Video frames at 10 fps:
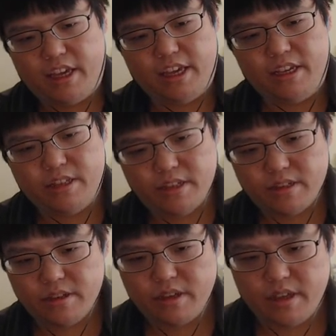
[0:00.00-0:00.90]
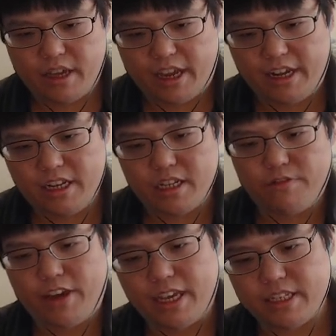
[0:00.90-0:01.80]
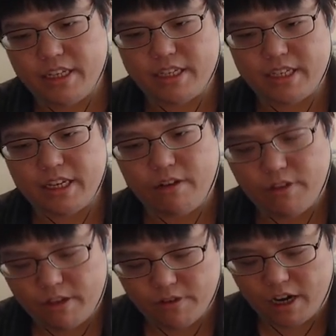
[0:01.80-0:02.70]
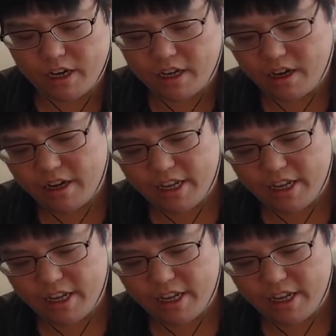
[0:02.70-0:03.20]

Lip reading: each of the face is itself a different kind of god.